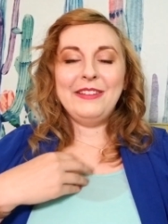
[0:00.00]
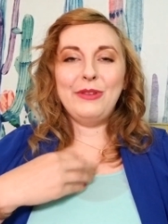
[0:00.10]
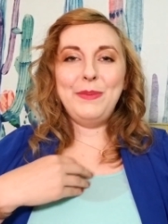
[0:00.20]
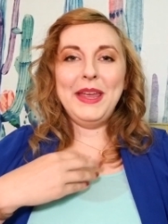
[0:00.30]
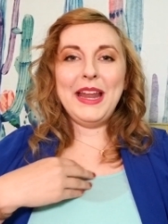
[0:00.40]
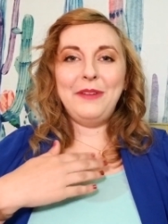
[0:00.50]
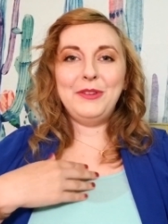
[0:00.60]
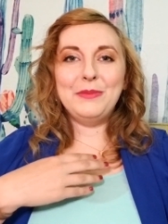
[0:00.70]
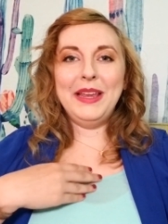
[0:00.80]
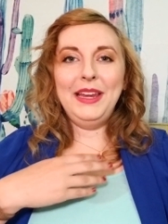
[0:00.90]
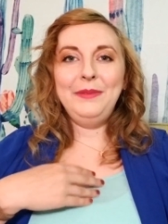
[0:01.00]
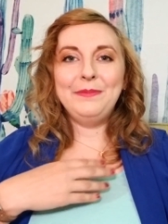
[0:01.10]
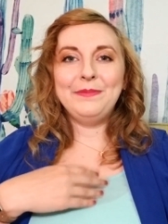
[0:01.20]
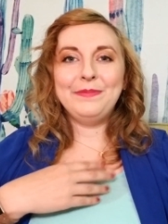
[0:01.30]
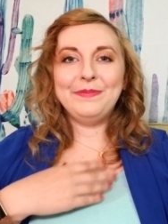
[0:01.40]
Repeat after me.
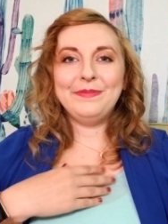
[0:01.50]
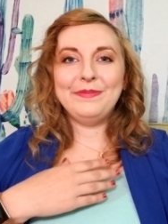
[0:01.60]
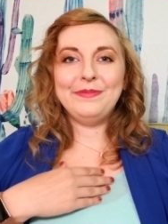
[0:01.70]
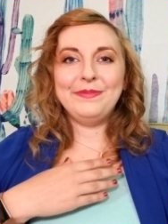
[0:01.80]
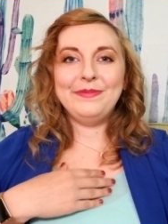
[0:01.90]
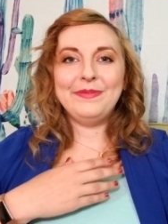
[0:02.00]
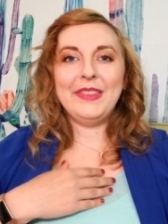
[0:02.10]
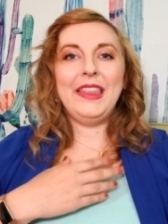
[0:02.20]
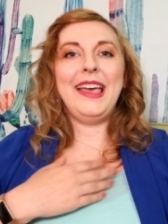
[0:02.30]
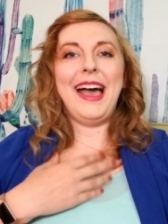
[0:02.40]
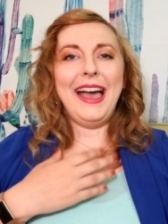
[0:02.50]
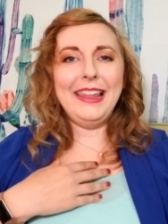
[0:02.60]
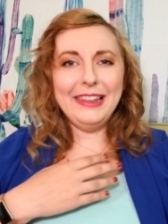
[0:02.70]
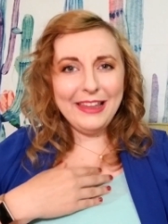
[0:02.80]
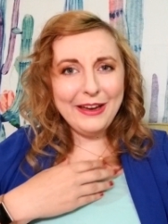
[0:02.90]
I
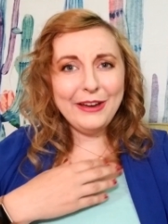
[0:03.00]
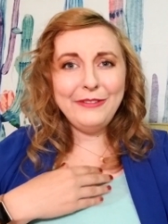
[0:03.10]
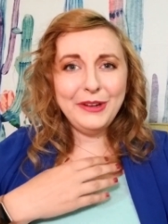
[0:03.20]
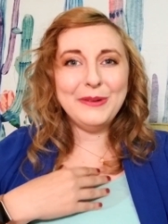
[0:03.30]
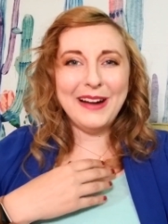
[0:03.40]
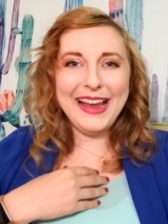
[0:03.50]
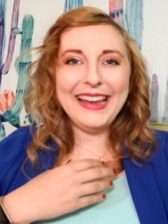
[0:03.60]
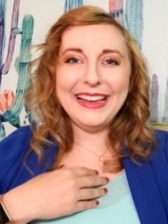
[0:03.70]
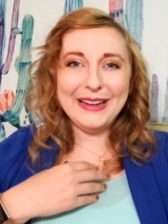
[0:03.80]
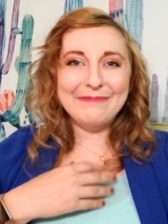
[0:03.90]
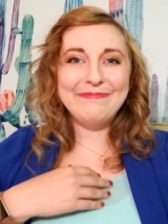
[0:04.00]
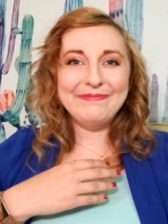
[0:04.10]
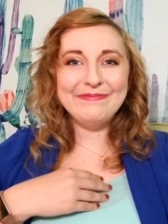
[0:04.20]
love who I am.